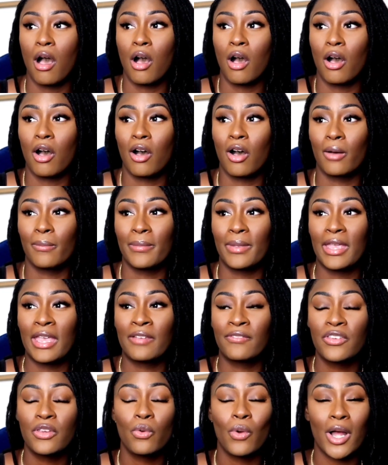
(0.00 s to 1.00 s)

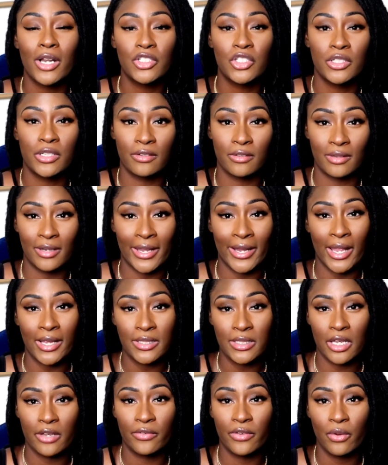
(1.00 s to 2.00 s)
If you watch the, like I
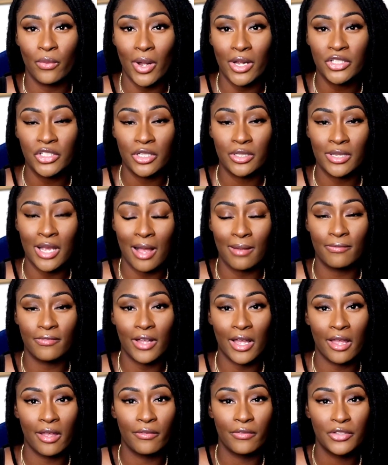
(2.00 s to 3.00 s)
said, if you watch the top
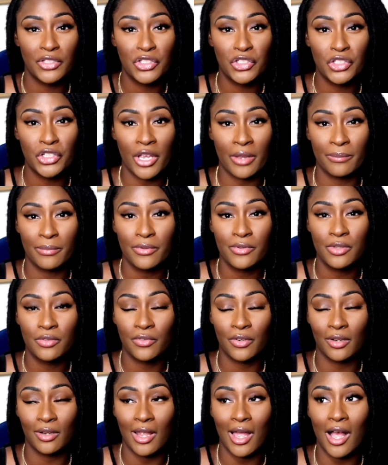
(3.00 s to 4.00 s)
5 shampoos
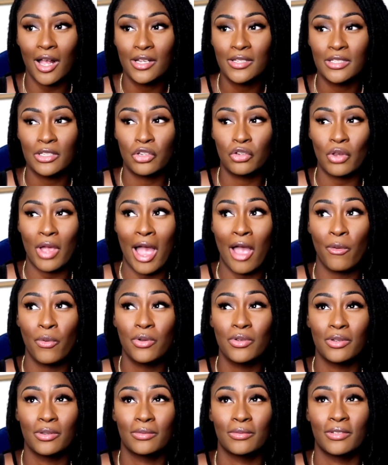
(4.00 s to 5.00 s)
for locks,
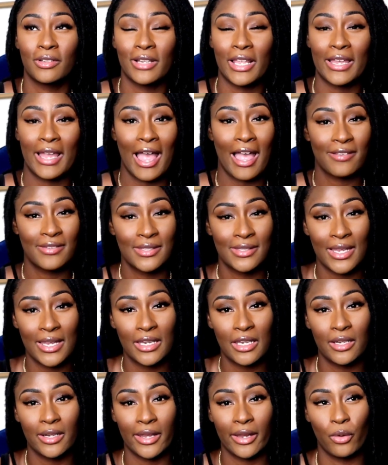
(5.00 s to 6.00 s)
I
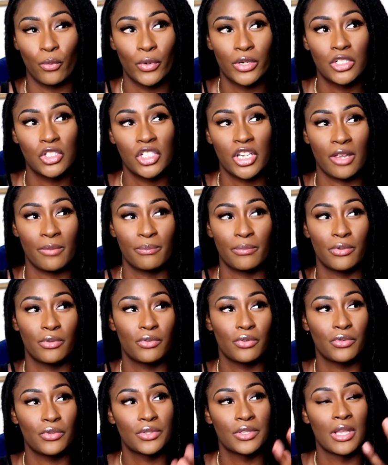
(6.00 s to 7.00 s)
stated like which
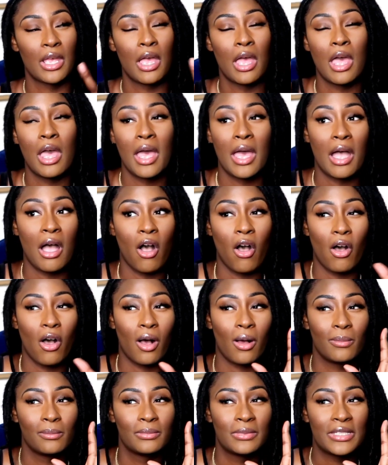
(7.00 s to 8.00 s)
shampoos
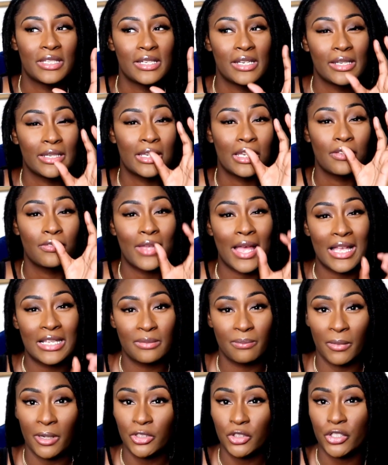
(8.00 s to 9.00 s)
didn't give
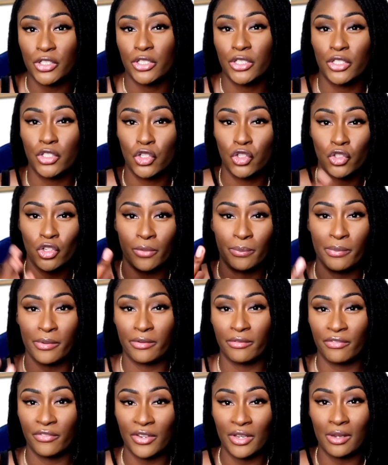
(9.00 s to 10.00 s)
as much as a
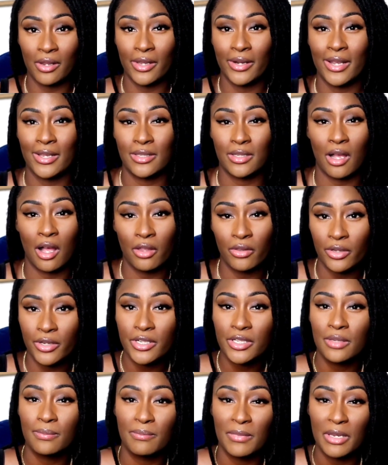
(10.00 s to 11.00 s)
stripping feeling as
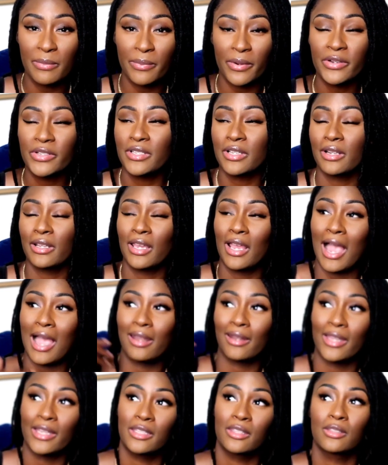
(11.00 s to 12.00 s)
others. Me personally,
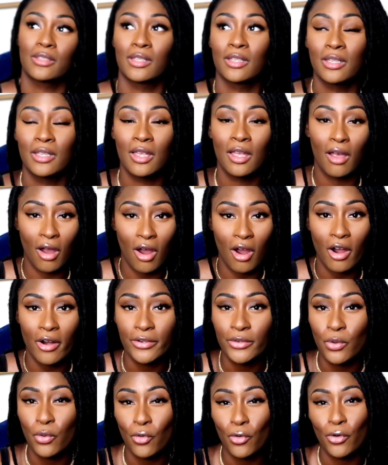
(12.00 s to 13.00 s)
I liked
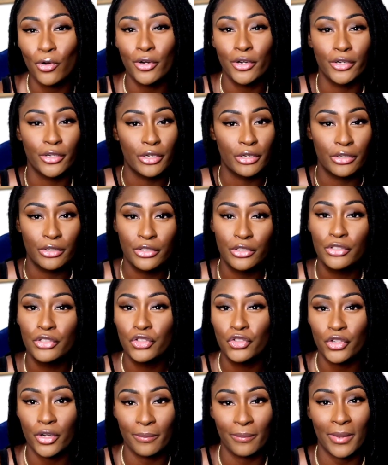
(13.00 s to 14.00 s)
hardcore
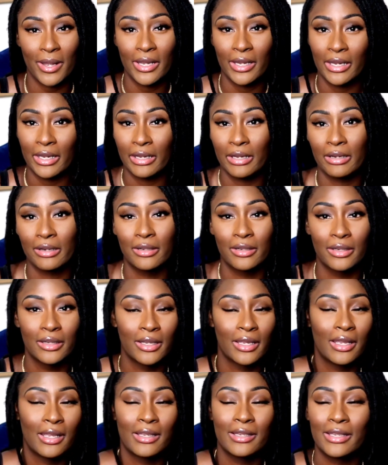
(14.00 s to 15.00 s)
strip my hair,
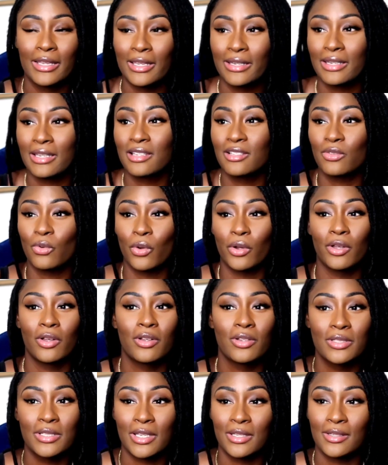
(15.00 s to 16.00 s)
get these
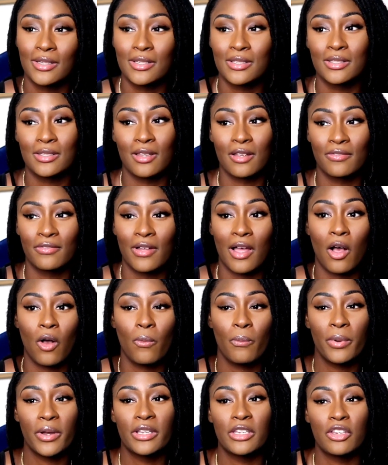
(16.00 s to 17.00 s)
oils, get this stuff
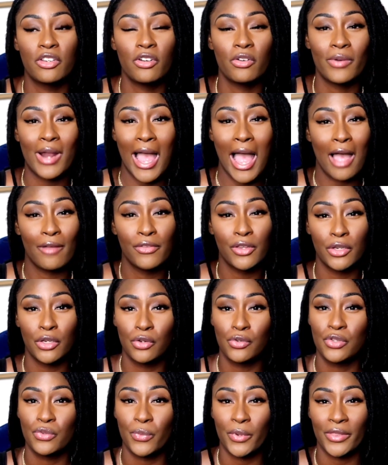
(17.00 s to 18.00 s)
out, but you don't have to
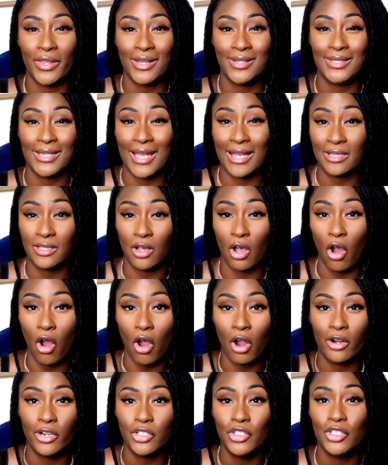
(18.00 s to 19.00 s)
use one that's as
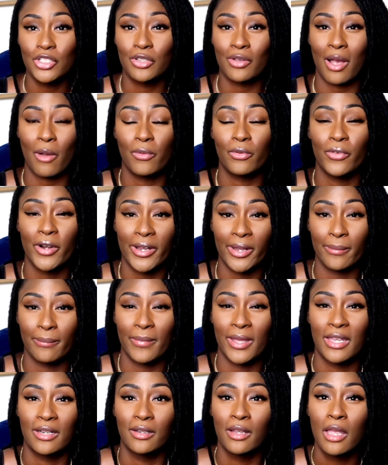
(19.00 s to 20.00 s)
harsh. So I would
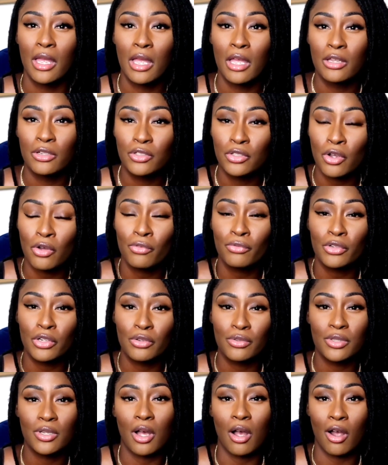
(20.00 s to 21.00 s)
recommend don't
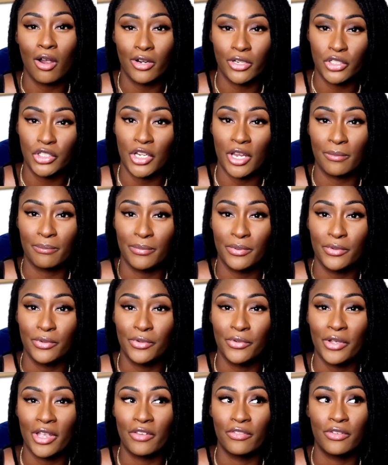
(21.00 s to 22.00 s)
use a harsh
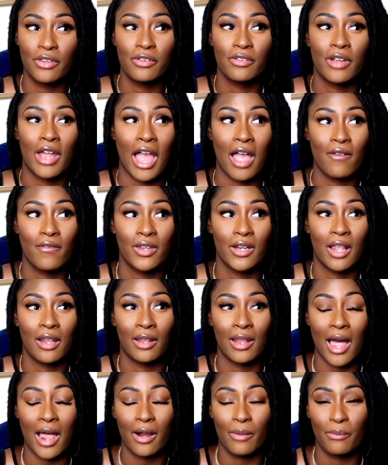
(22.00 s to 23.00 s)
shampoo if you're having a
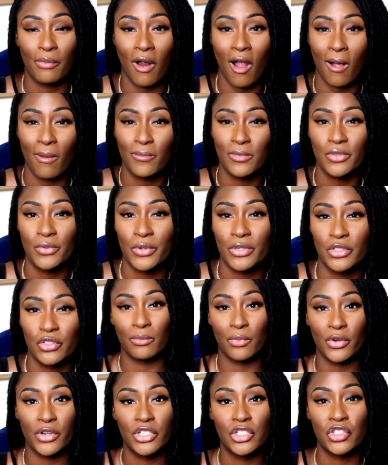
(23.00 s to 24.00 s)
lot of problems with
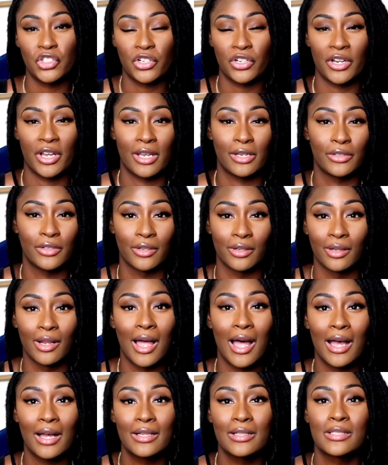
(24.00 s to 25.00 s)
moisture in your
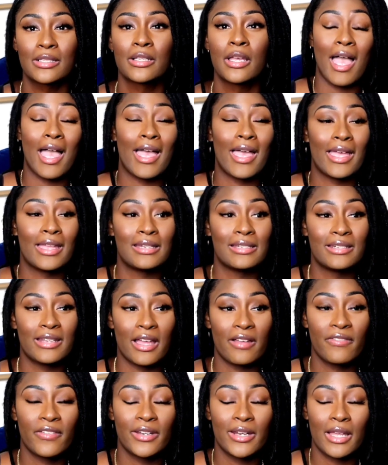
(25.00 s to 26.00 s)
locks, and
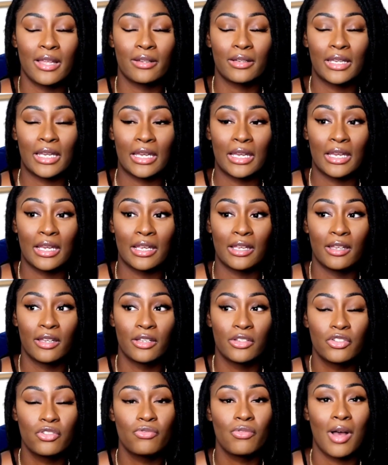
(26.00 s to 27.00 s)
definitely
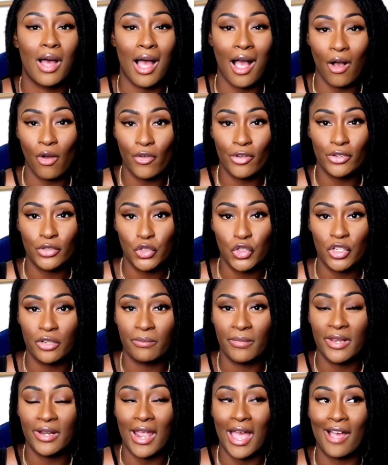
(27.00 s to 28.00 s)
do a hot oil
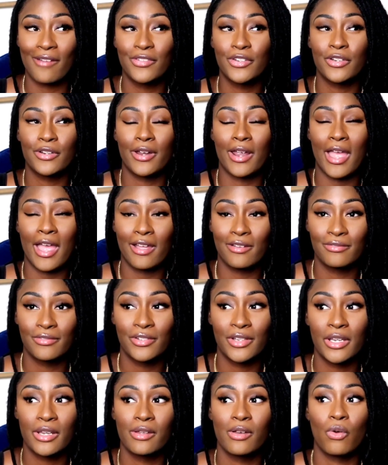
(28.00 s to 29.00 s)
treatment after
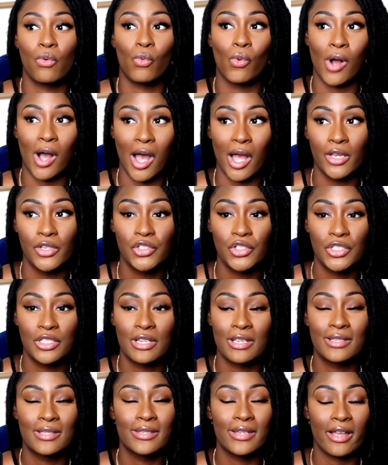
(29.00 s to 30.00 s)
every wash.
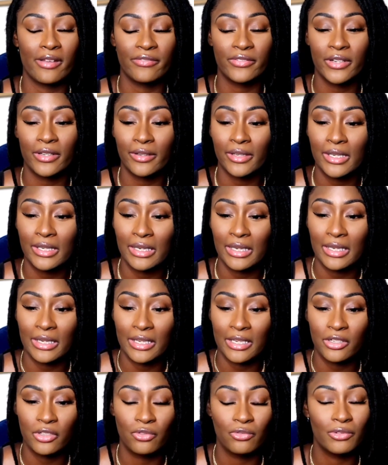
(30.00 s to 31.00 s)
It's definitely
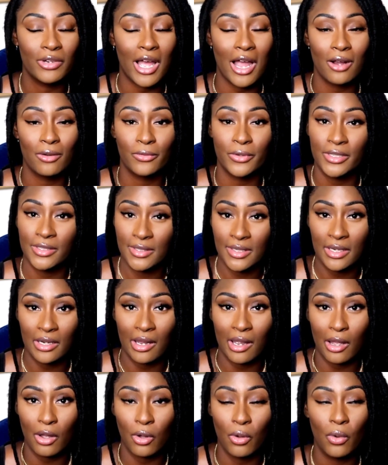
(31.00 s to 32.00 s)
needed. Do not rinse it
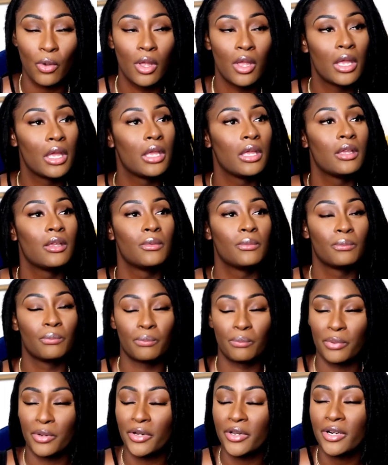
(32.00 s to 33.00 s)
out.
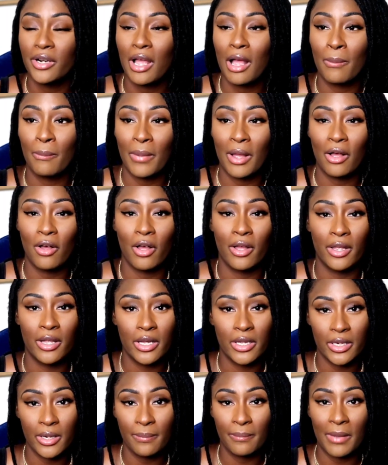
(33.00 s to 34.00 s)
Put about a
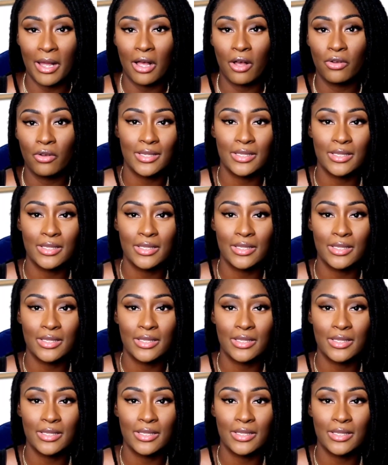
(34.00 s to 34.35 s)
good amount.